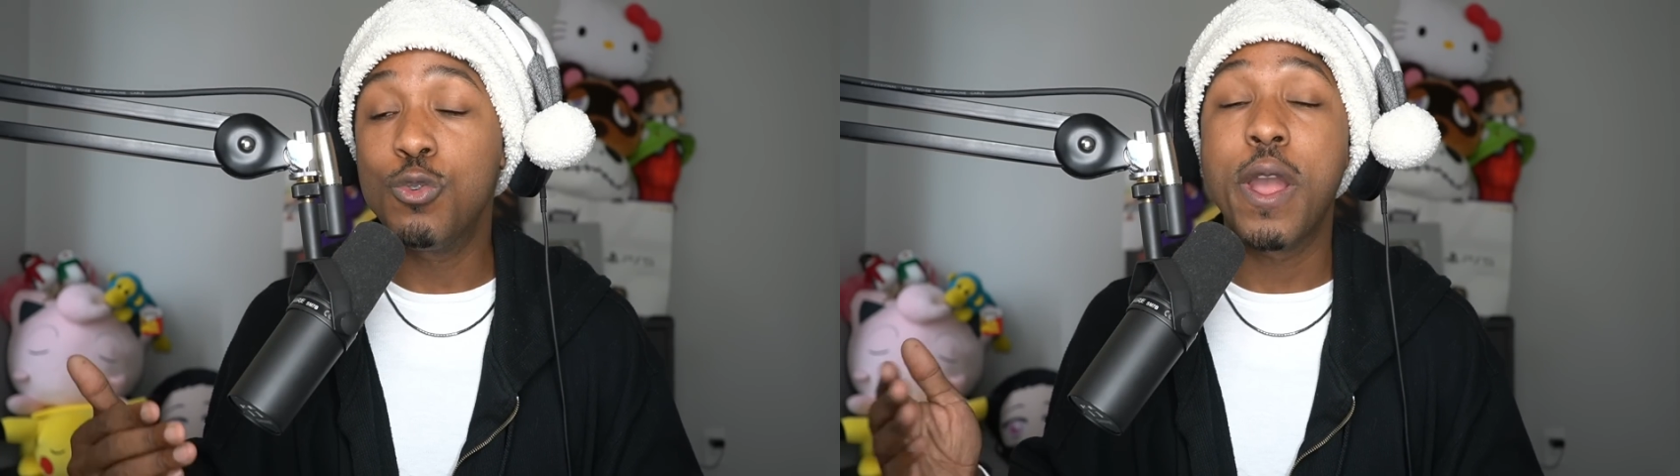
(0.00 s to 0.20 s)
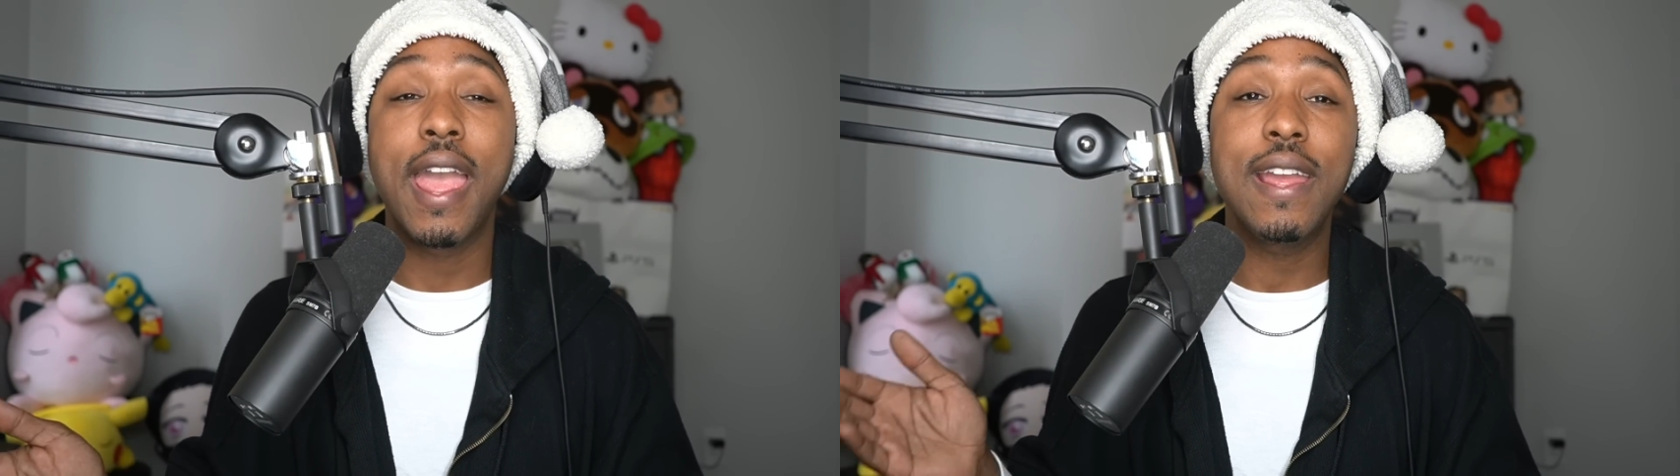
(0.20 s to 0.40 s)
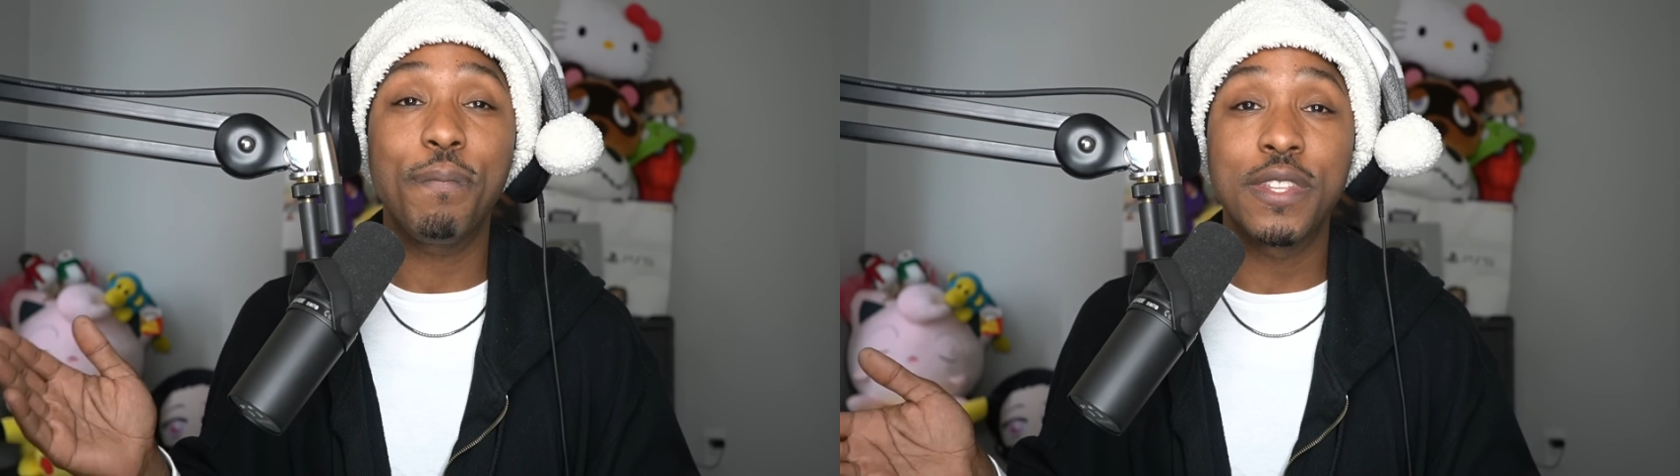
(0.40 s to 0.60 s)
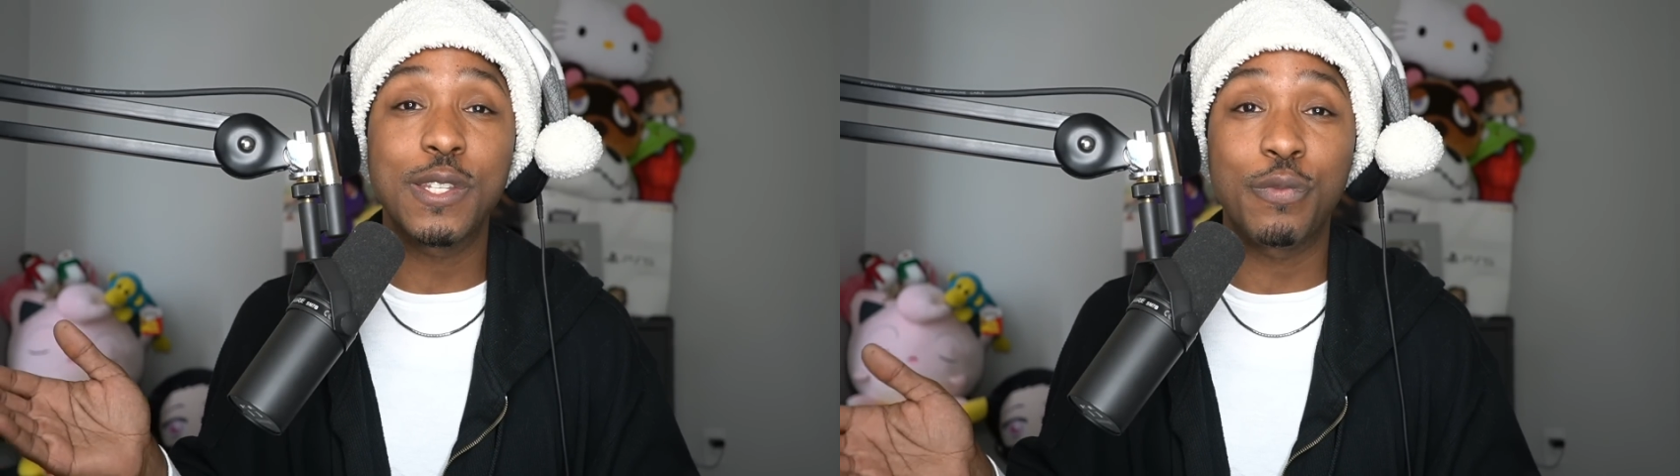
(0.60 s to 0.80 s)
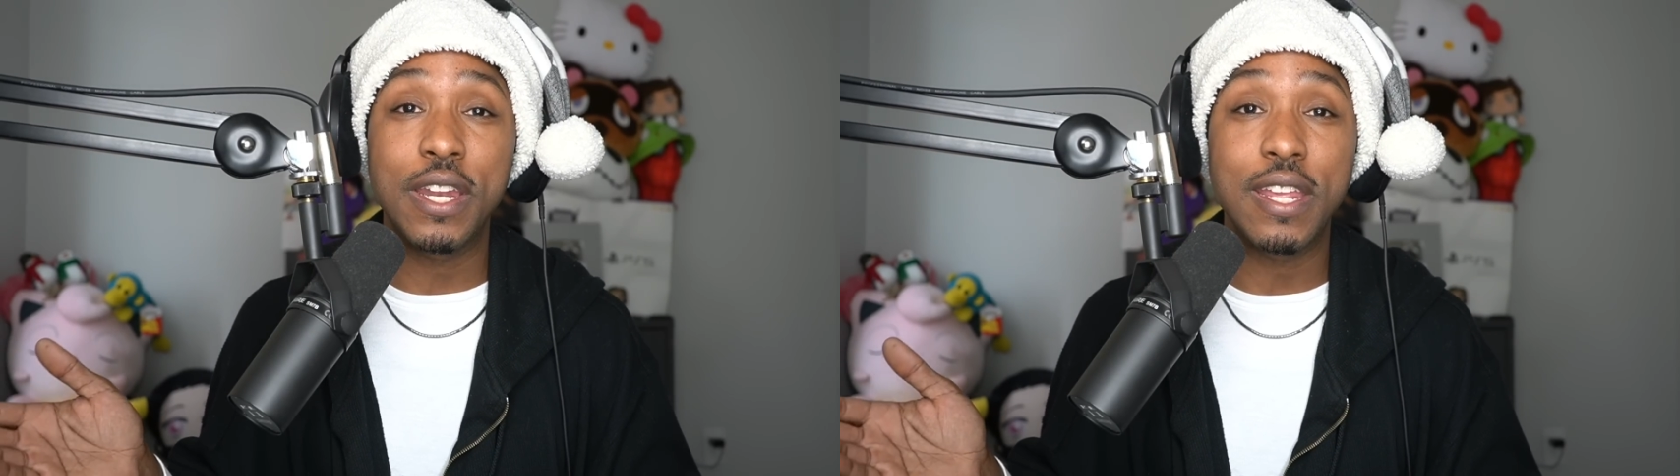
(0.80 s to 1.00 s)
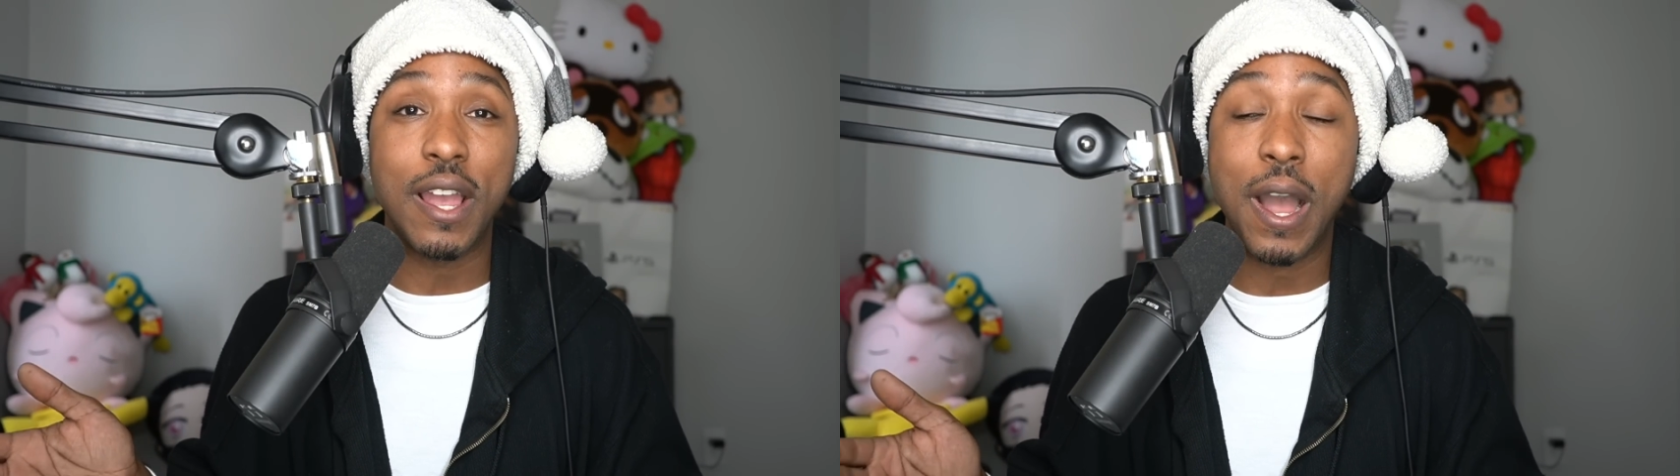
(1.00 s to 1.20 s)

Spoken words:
who hate this video.